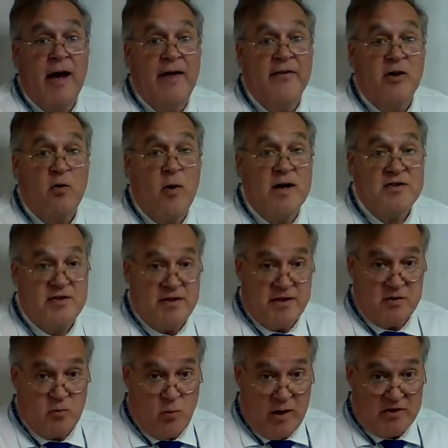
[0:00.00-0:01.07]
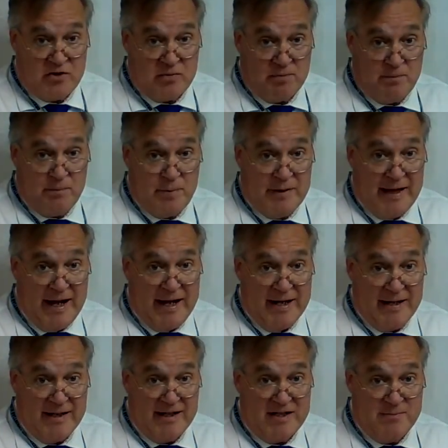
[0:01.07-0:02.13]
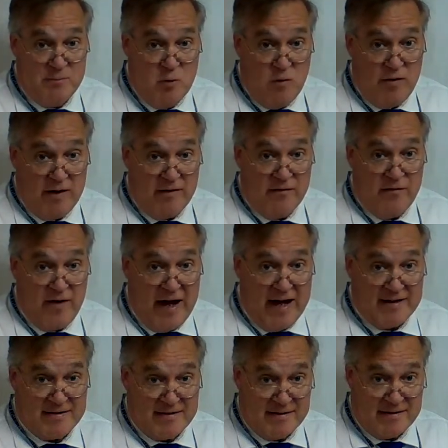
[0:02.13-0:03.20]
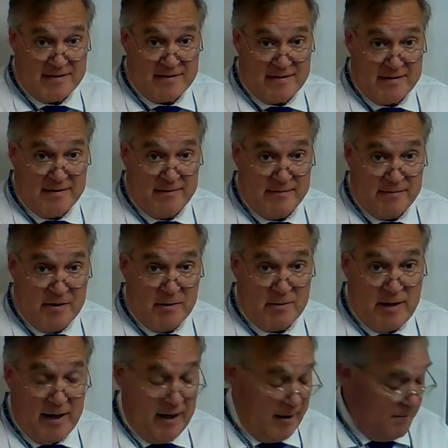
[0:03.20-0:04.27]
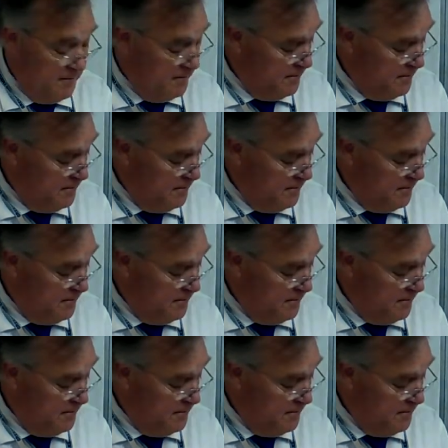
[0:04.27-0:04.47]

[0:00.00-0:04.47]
And the question is, which planet is moving fastest, okay,